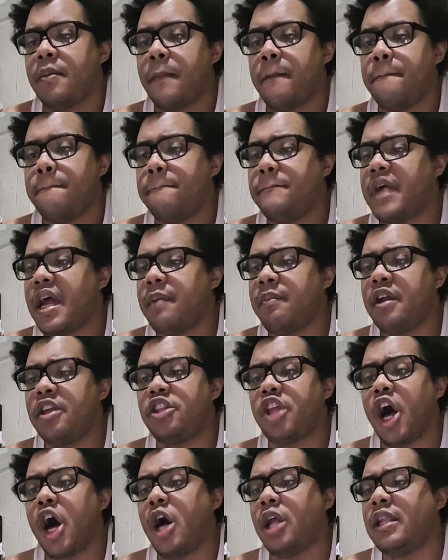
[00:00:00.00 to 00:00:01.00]
Make
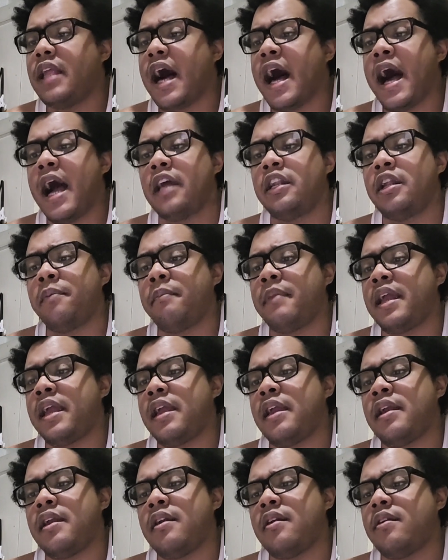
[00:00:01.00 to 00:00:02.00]
me don't lie to
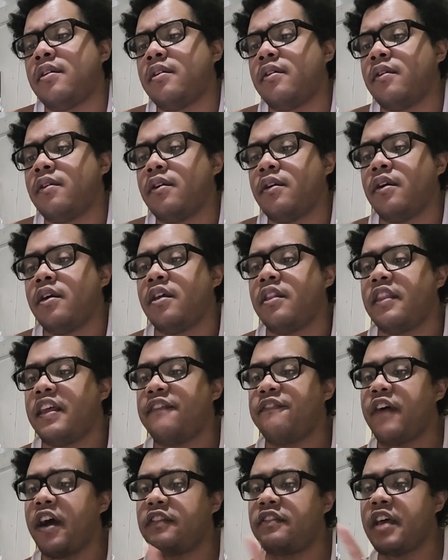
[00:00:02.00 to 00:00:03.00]
me.
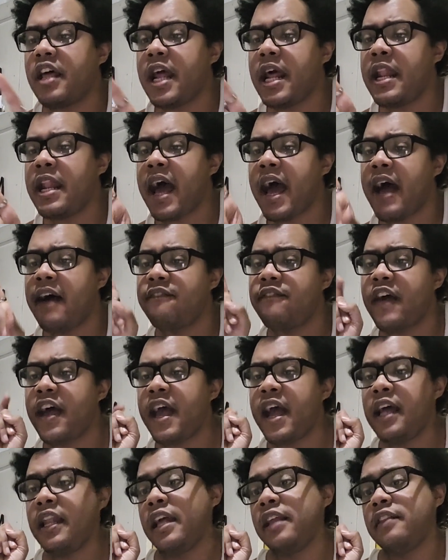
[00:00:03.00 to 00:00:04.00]
If I didn't have
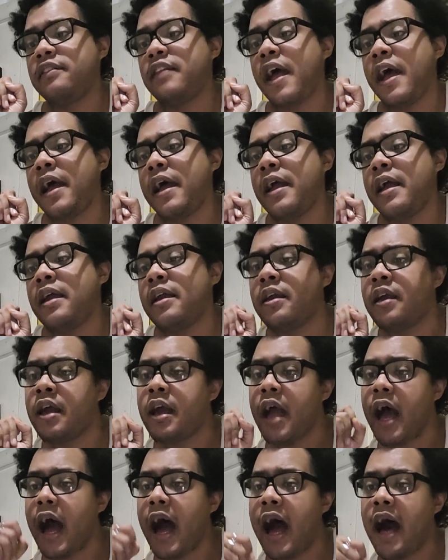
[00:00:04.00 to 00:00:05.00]
anything,
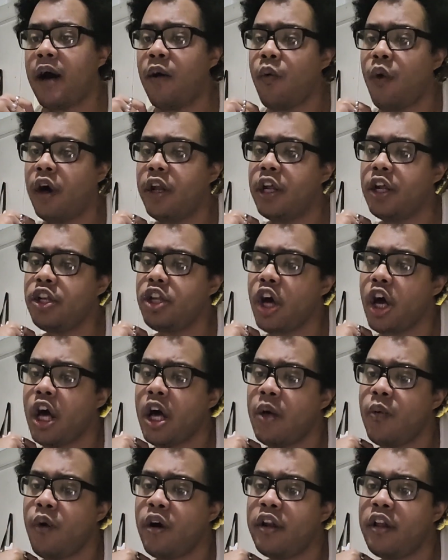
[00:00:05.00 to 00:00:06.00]
I wanna
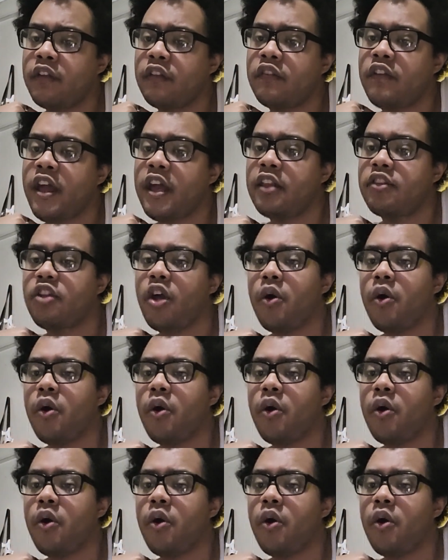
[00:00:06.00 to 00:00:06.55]
know, wanna stick